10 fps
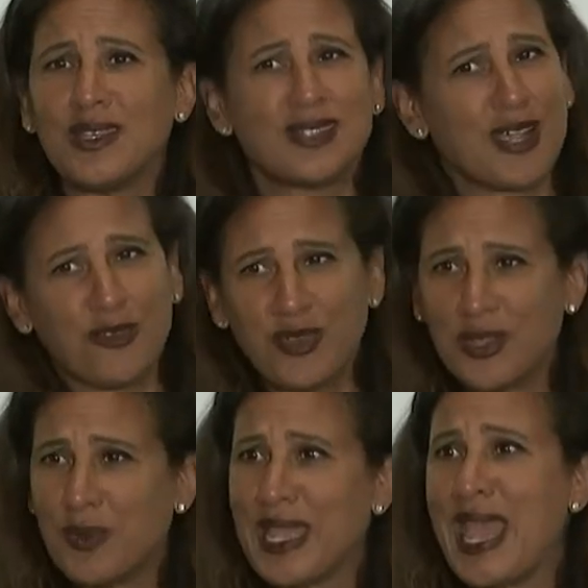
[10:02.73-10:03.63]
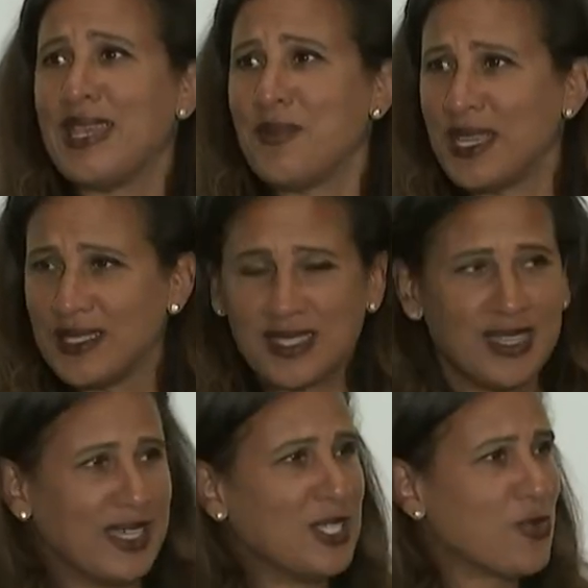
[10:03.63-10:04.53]
entire faith by any means
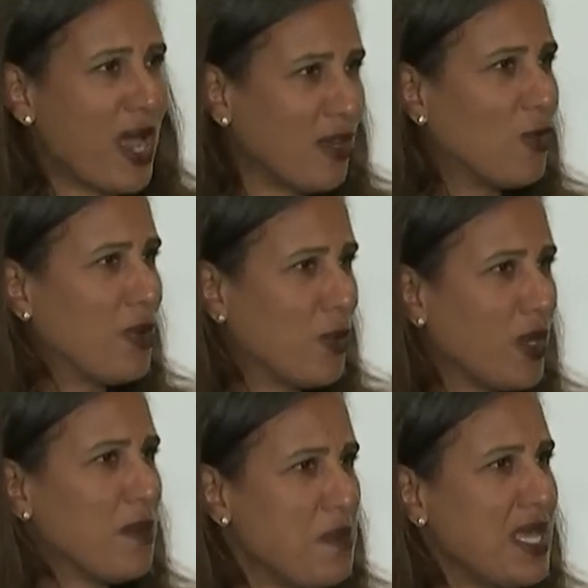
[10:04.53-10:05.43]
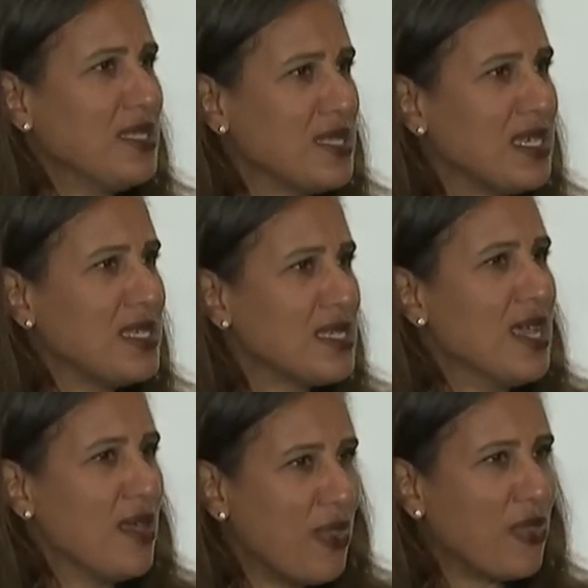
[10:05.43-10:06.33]
is radical, but what it means is
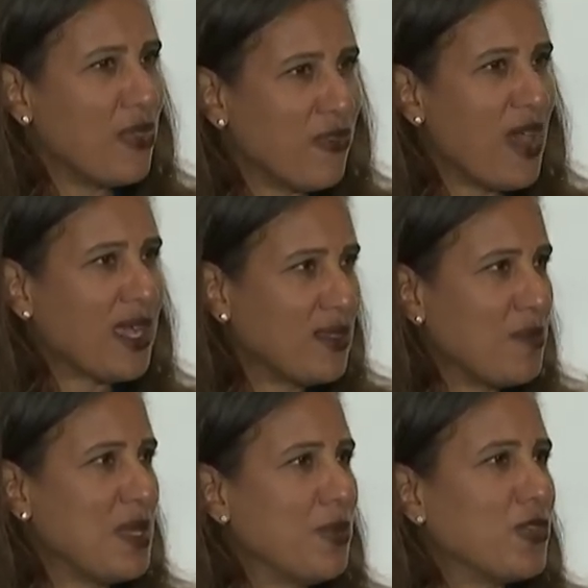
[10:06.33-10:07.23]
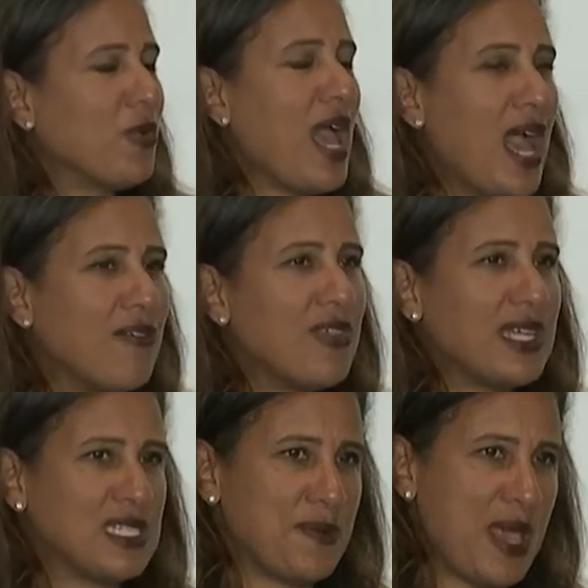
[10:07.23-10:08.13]
that the fact that people don't have
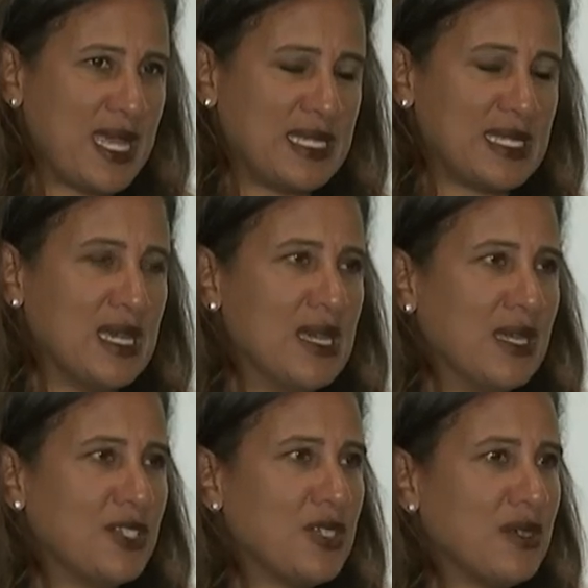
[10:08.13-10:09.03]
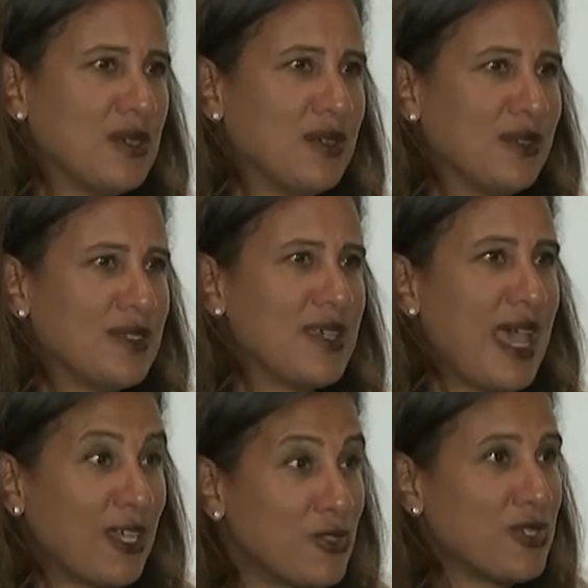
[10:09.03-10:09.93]
that space to,
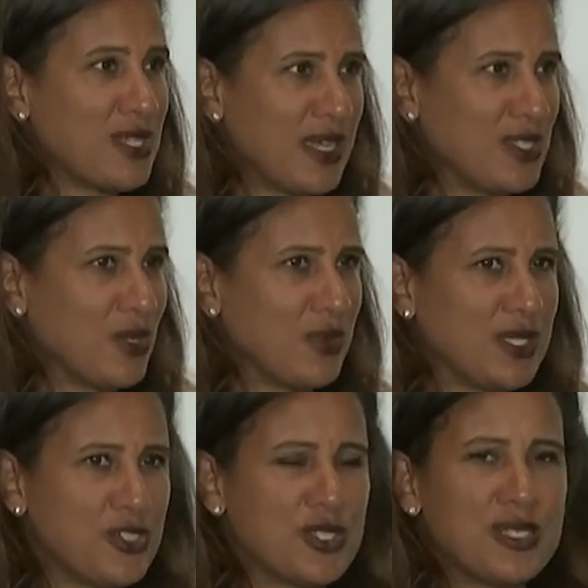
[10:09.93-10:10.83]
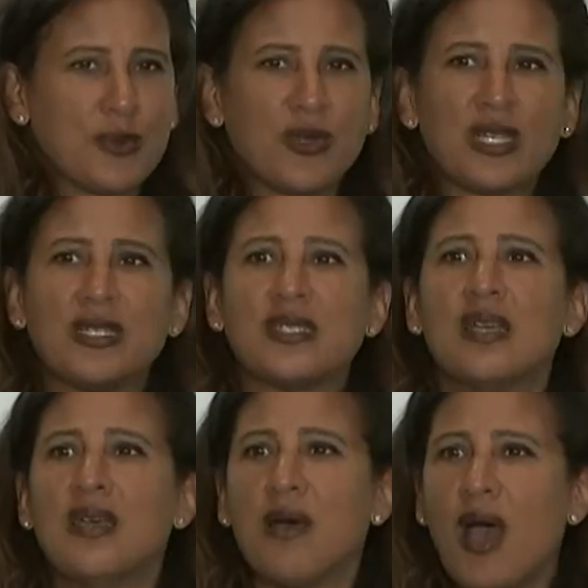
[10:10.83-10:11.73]
to exercise their religious
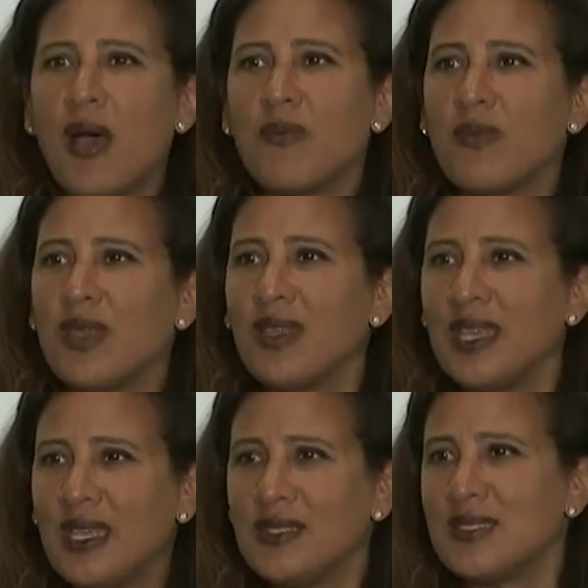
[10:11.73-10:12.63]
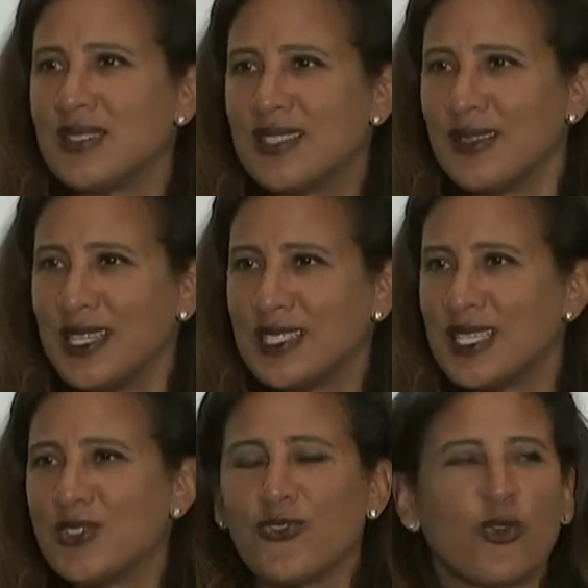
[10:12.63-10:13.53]
liberties um, is, is,
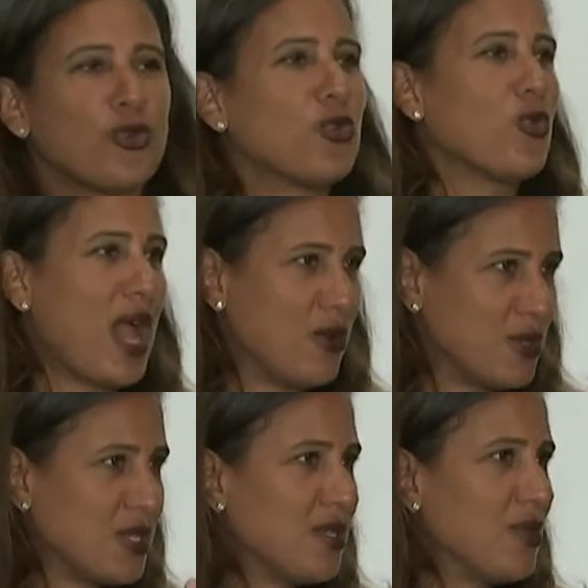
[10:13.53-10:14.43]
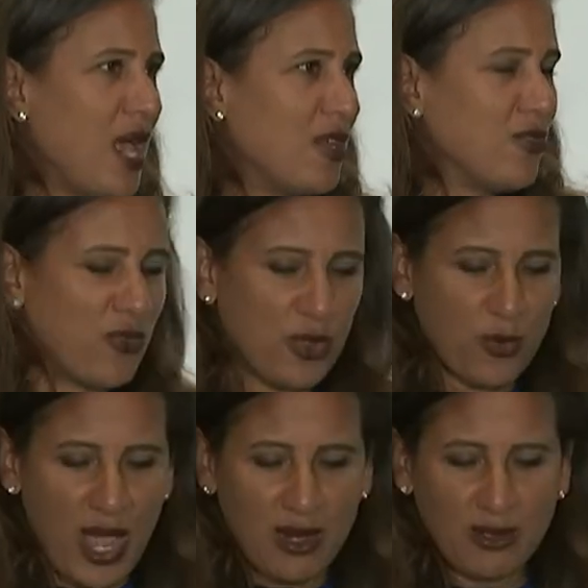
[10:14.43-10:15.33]
is fertile ground then for
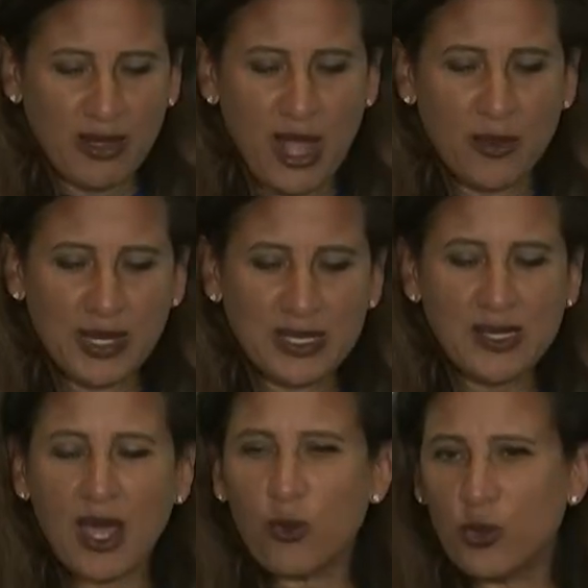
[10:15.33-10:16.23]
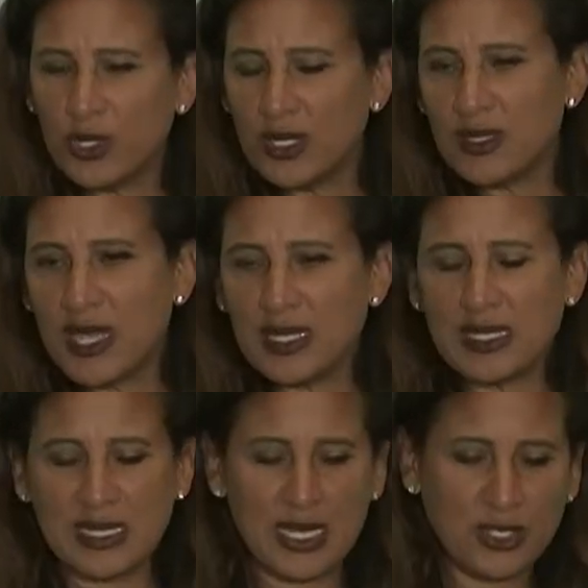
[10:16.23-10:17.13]
the radical elements that would
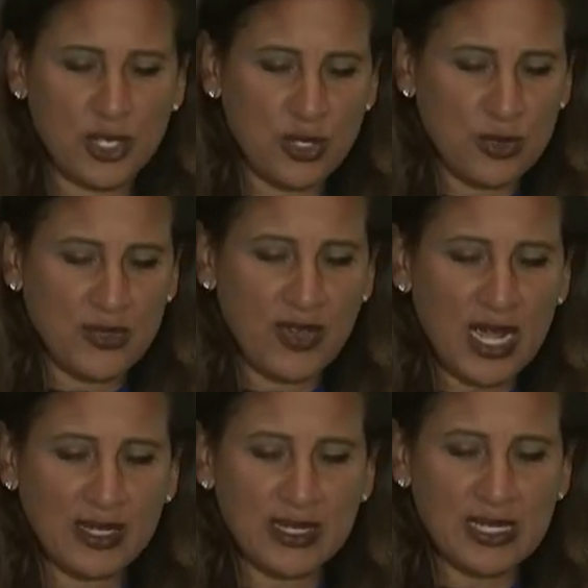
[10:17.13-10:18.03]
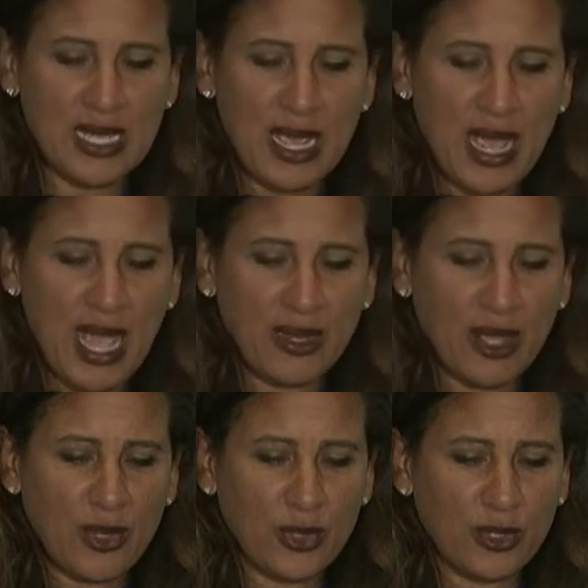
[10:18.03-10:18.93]
then seek to use violence and
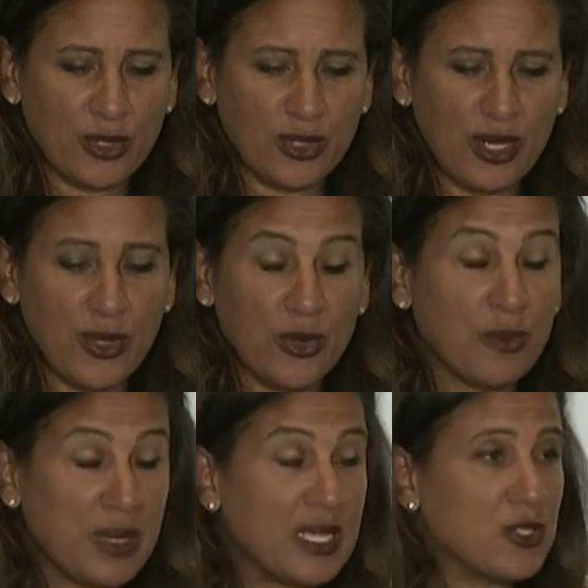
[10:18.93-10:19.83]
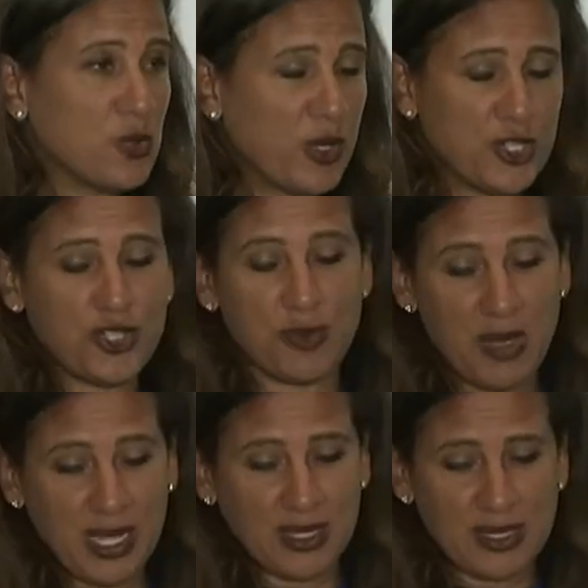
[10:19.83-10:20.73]
other, other means which
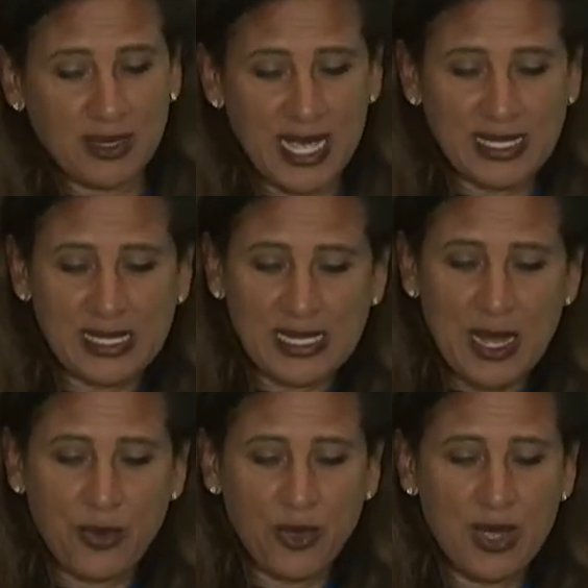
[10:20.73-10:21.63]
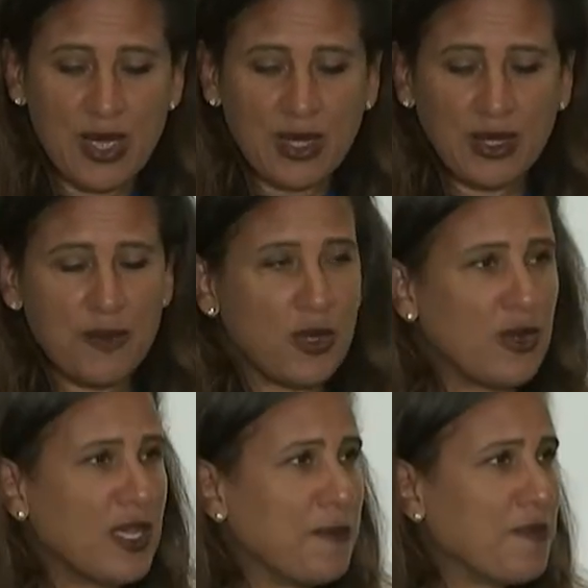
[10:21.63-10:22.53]
make us a less stable
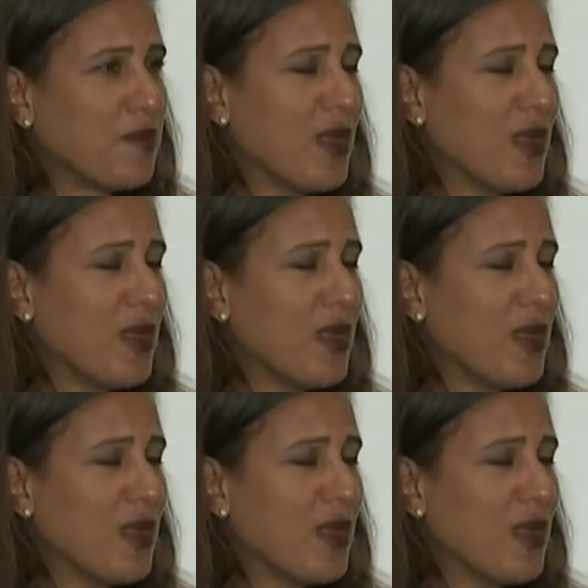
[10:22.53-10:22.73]
community.